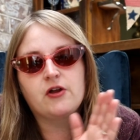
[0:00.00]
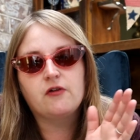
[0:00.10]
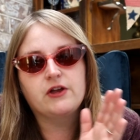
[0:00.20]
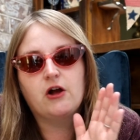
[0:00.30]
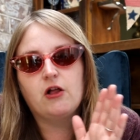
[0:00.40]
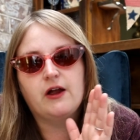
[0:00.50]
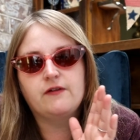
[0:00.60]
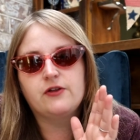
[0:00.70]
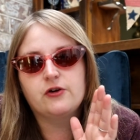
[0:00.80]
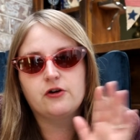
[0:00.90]
They, they all
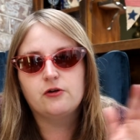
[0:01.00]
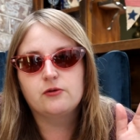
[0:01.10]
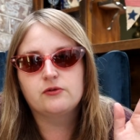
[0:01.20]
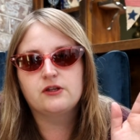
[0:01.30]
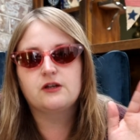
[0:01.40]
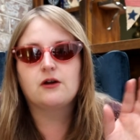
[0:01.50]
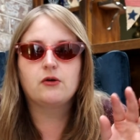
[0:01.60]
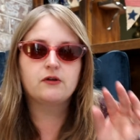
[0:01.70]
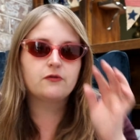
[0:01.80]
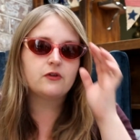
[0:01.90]
have their own thing
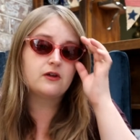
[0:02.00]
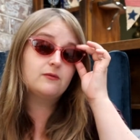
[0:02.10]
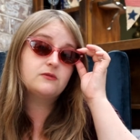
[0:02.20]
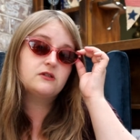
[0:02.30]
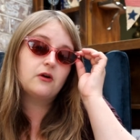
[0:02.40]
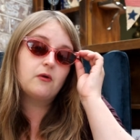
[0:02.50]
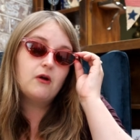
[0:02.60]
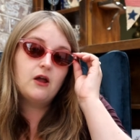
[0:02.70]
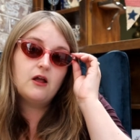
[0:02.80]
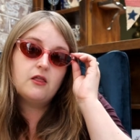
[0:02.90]
going for them. So
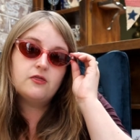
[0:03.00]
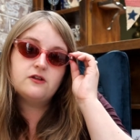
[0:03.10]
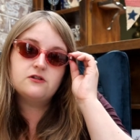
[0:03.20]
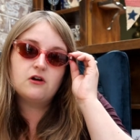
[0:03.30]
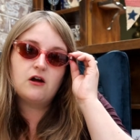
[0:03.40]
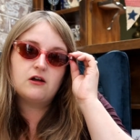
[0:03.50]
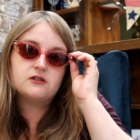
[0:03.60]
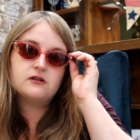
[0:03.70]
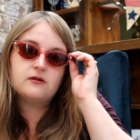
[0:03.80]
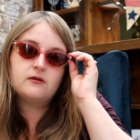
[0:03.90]
these are
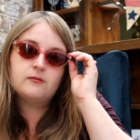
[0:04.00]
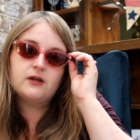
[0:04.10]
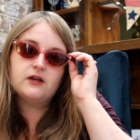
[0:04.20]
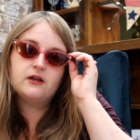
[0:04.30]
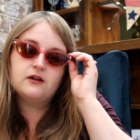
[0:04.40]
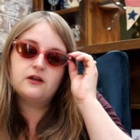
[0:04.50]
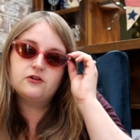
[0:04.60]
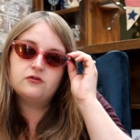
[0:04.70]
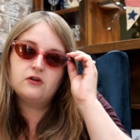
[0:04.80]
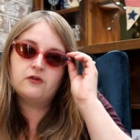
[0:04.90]
awesome and I
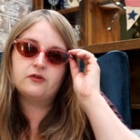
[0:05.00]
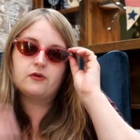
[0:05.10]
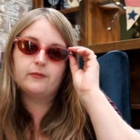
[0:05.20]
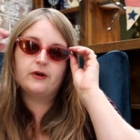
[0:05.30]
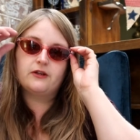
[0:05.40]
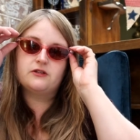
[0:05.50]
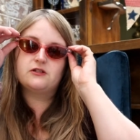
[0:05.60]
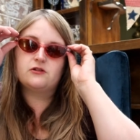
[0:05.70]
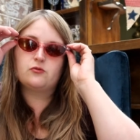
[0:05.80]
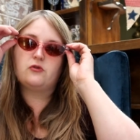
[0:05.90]
do not regret buying these.
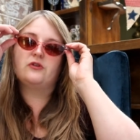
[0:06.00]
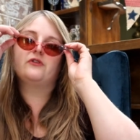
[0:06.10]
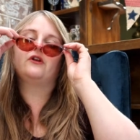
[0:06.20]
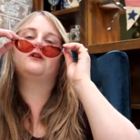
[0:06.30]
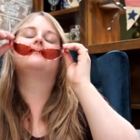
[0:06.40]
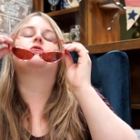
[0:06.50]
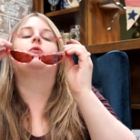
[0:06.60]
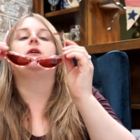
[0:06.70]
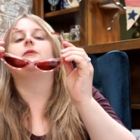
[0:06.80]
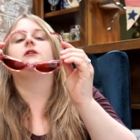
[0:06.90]
These were only like
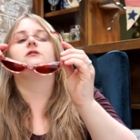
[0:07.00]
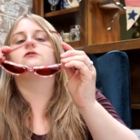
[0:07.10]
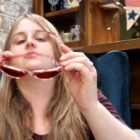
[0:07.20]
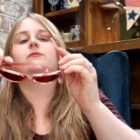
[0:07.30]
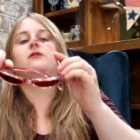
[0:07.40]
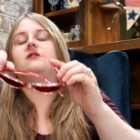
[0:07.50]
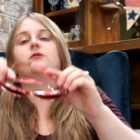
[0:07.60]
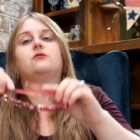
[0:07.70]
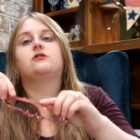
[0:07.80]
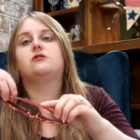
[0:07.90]
20 bucks or something.
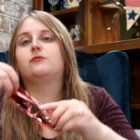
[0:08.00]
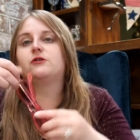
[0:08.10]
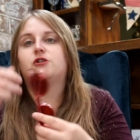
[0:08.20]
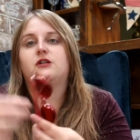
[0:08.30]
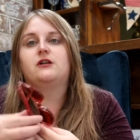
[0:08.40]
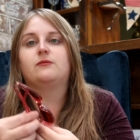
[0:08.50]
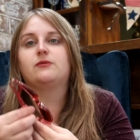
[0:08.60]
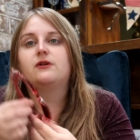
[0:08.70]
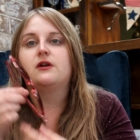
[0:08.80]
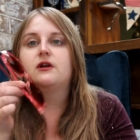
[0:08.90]
They were super
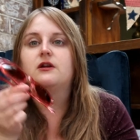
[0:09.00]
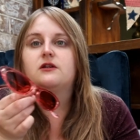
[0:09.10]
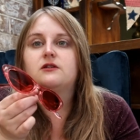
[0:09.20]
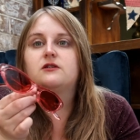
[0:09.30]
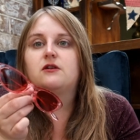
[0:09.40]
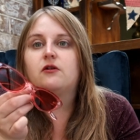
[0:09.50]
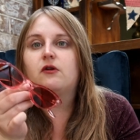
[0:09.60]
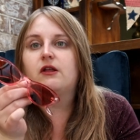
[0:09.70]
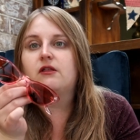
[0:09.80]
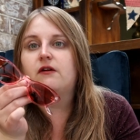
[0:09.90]
cheap. So
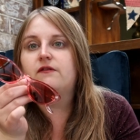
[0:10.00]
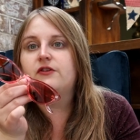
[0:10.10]
I love